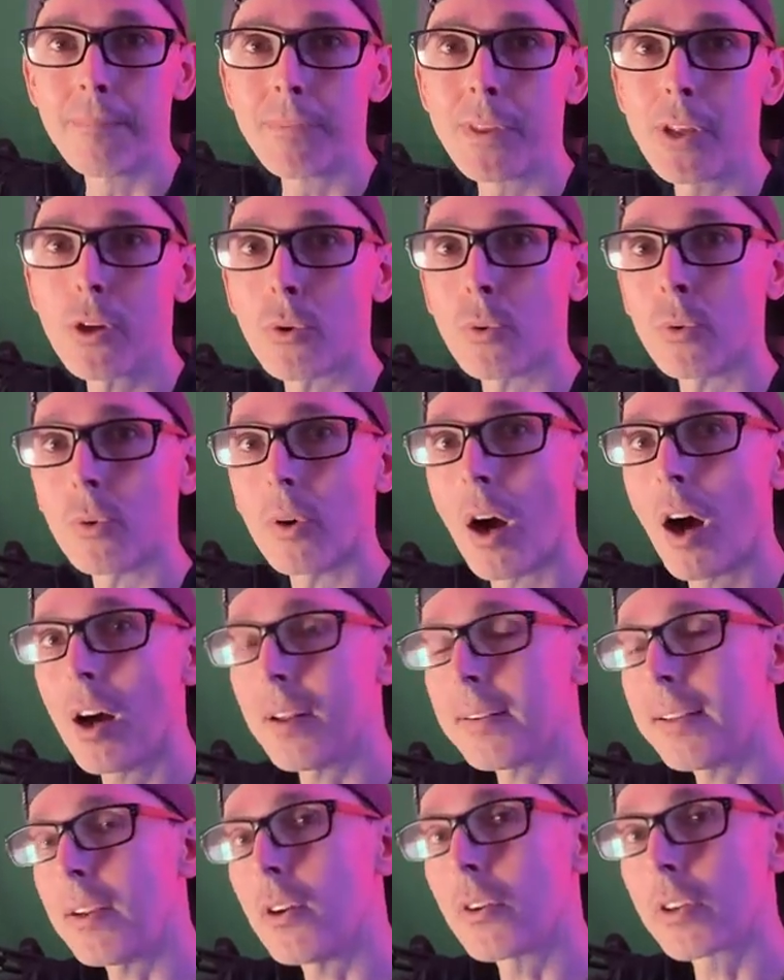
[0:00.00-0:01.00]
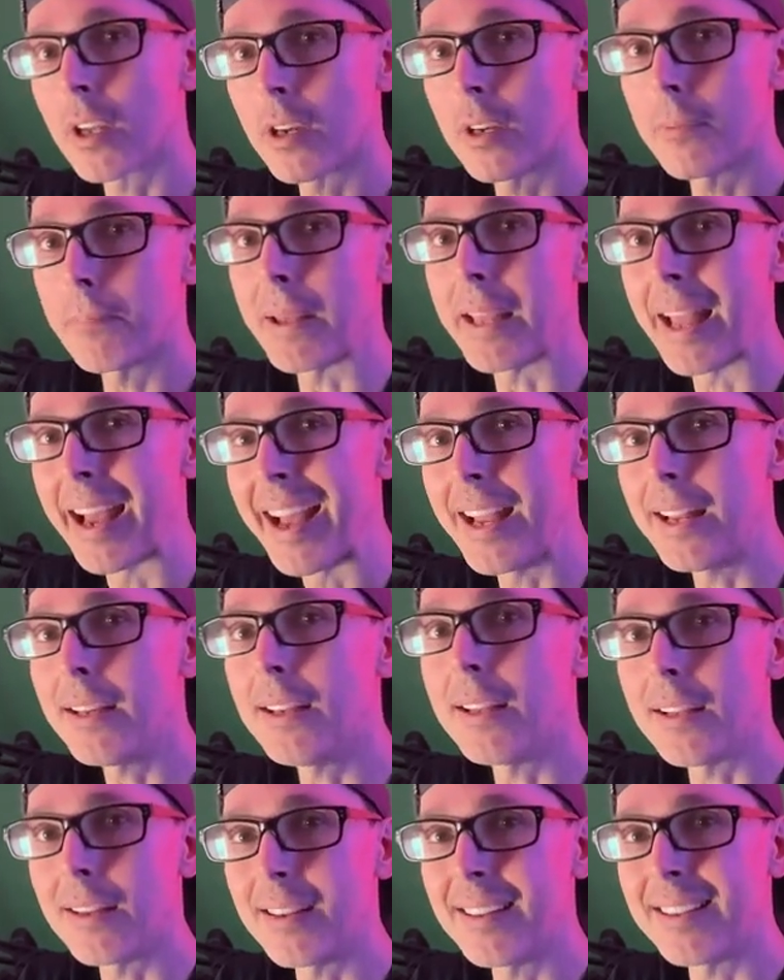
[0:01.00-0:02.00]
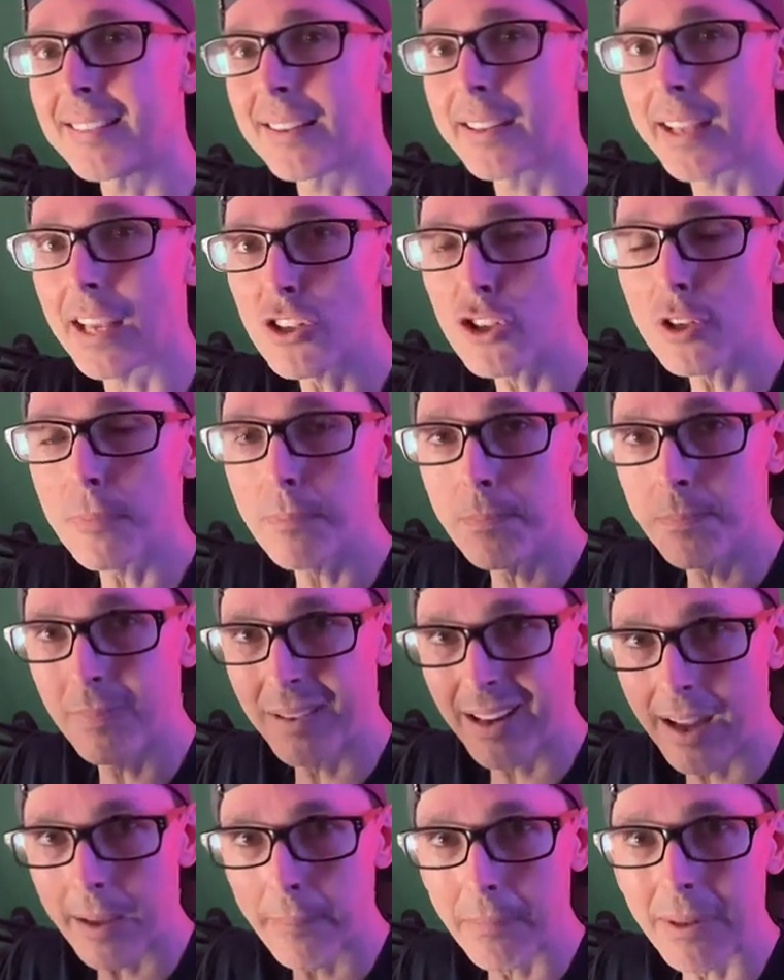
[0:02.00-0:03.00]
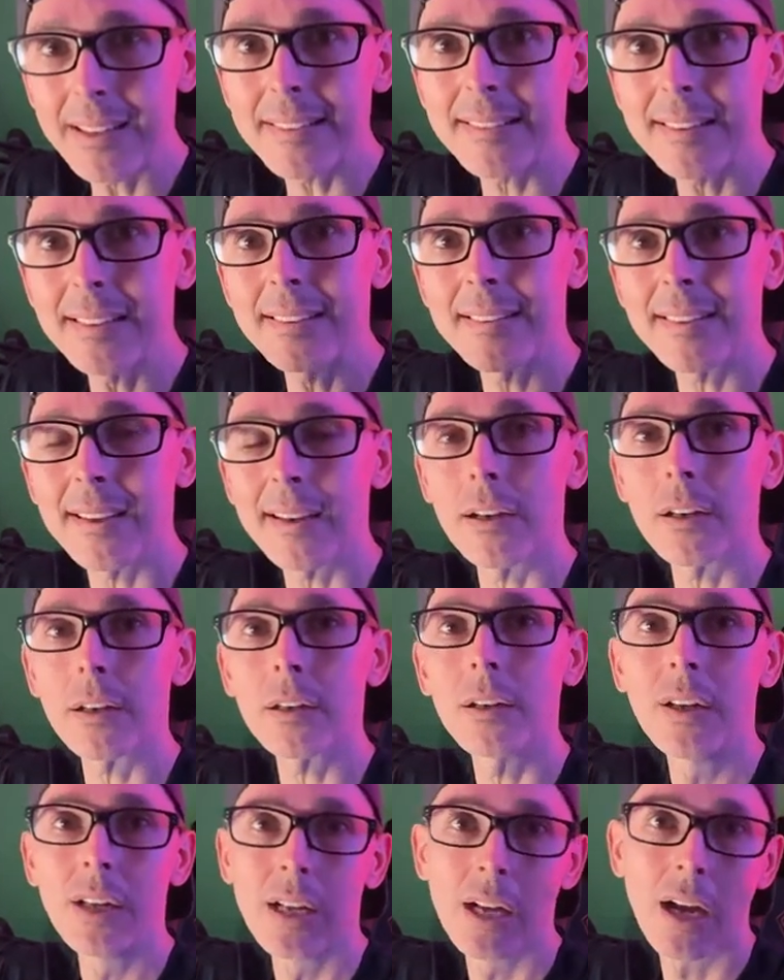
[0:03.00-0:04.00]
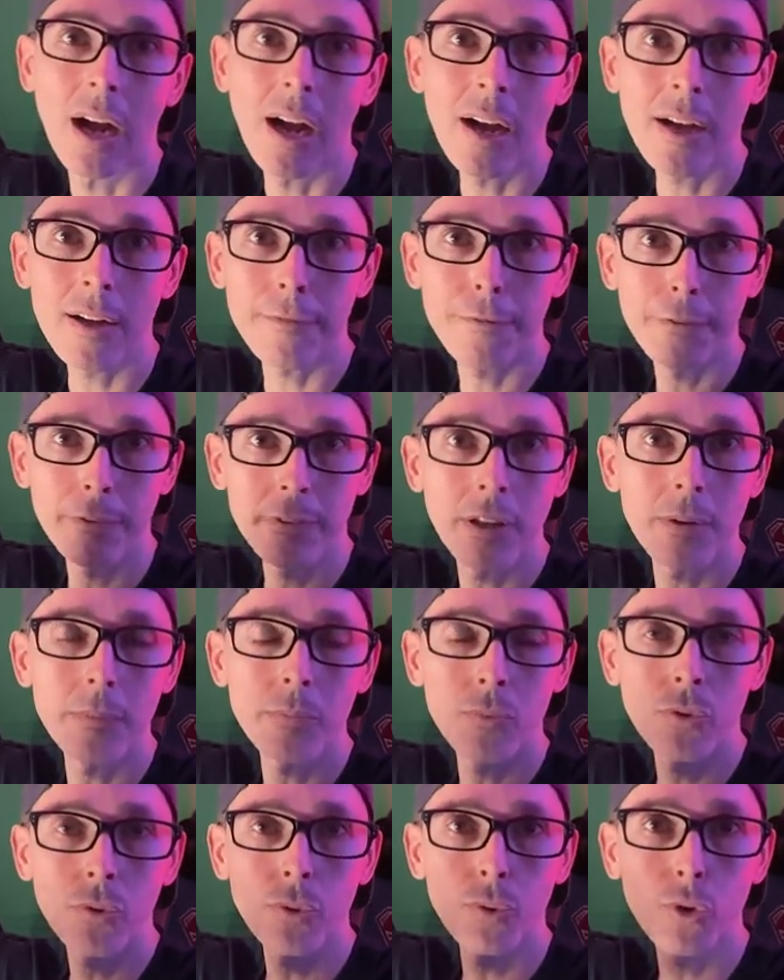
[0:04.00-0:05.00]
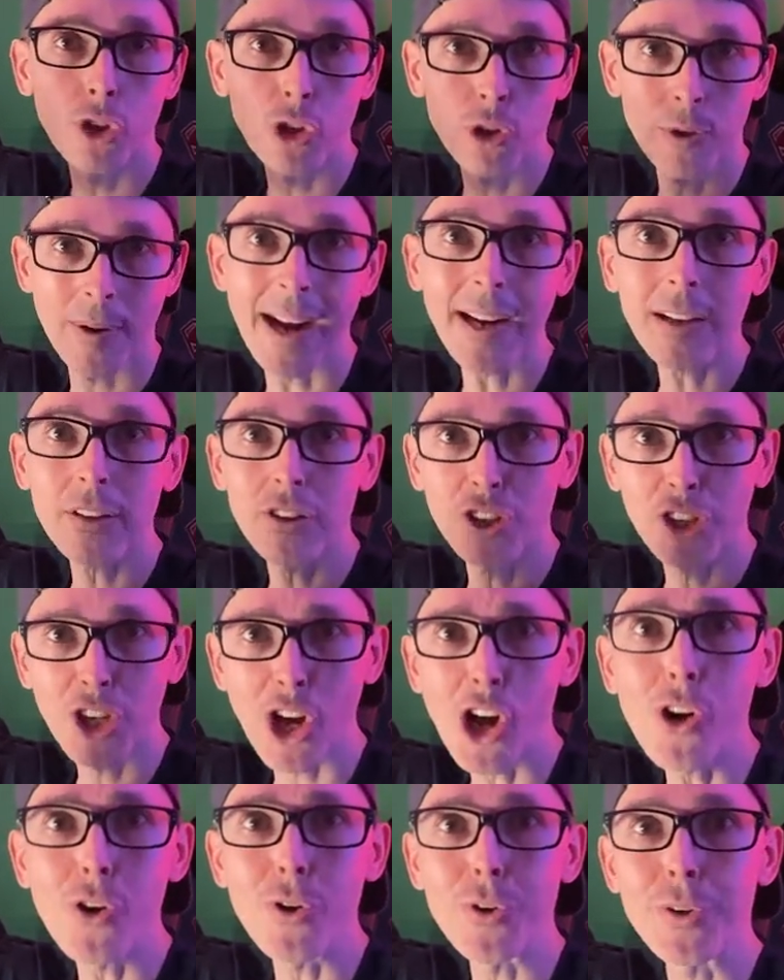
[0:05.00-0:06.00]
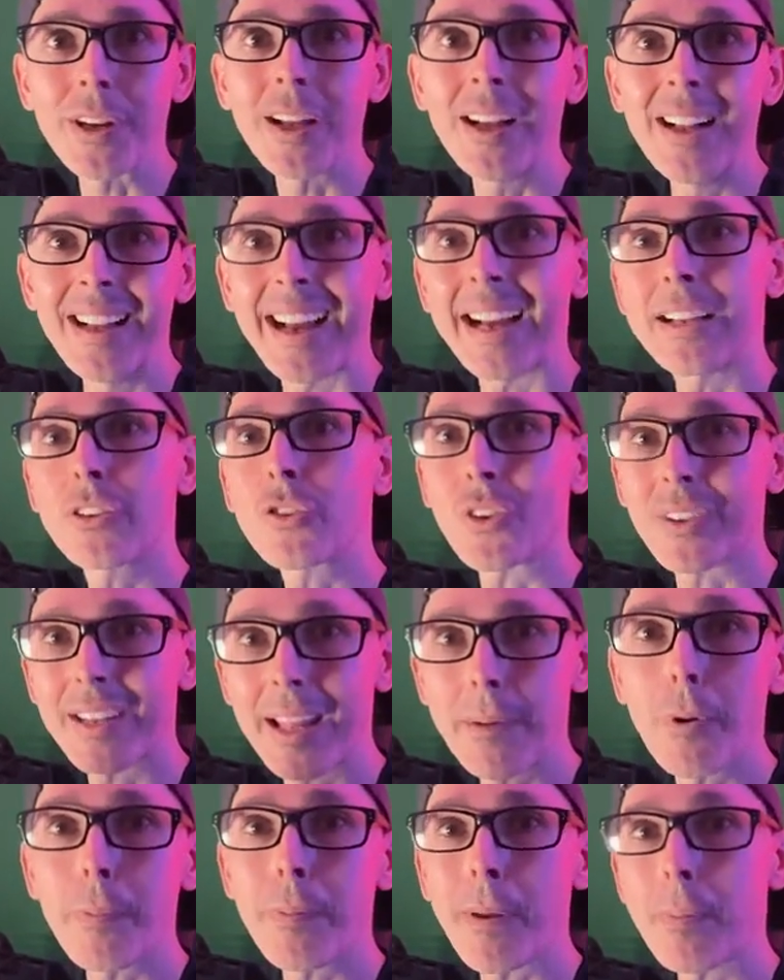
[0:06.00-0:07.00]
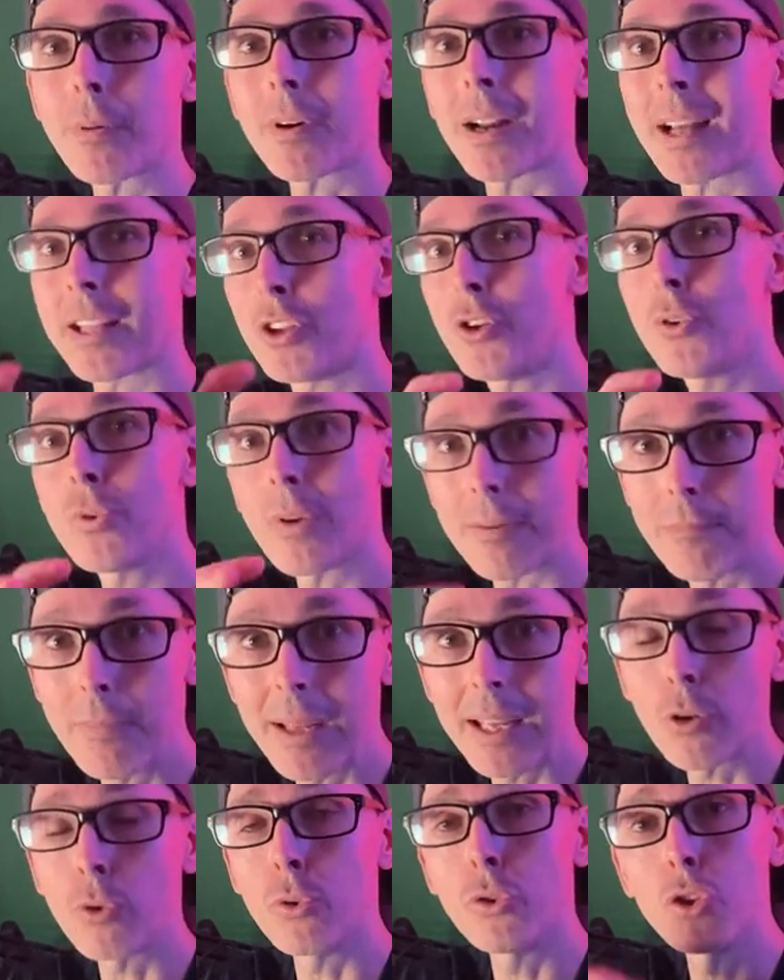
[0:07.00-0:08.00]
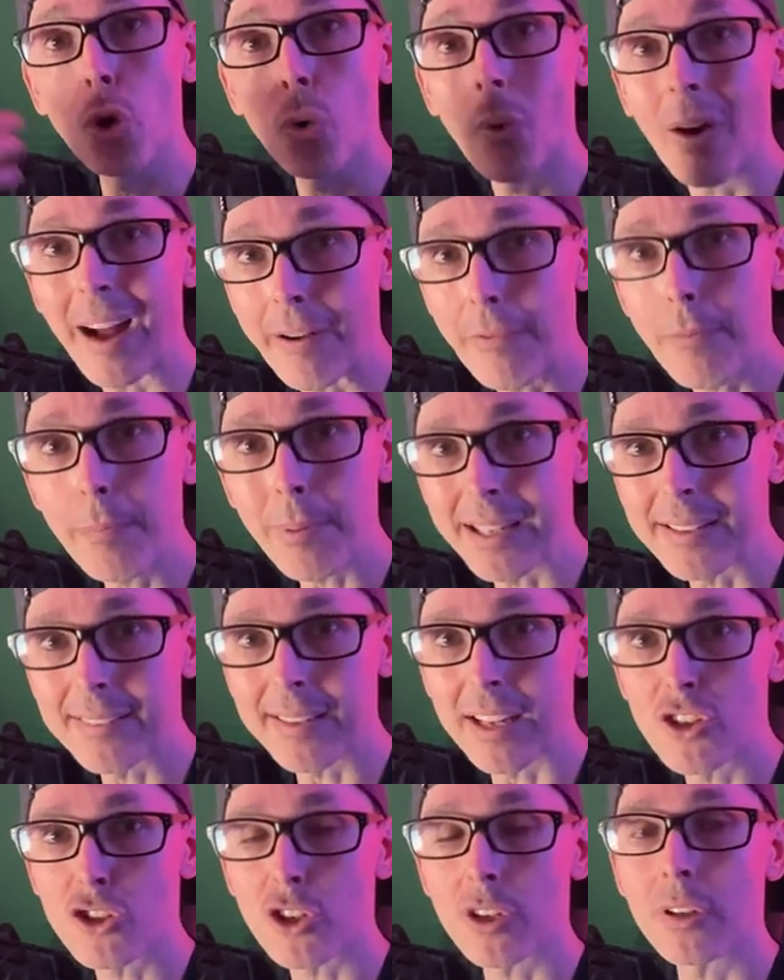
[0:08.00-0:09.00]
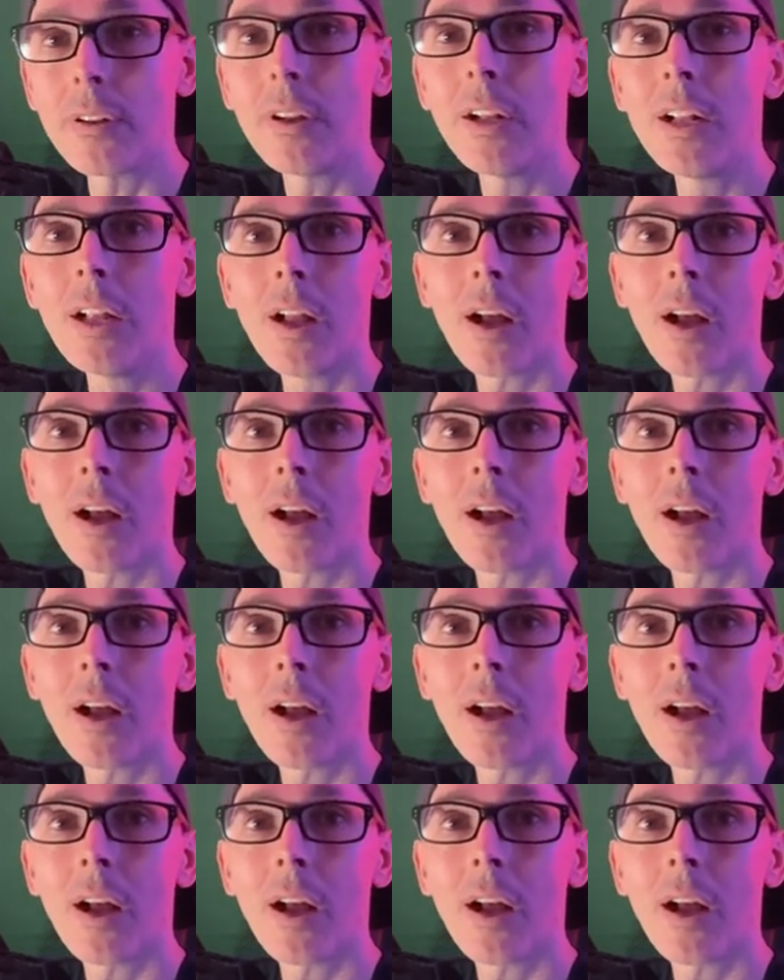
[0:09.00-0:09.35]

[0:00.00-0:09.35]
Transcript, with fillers: you know, are there going to be any litigation liabilities here uh, for them to crack the code and to enable people like you and me who don't have a PlayStation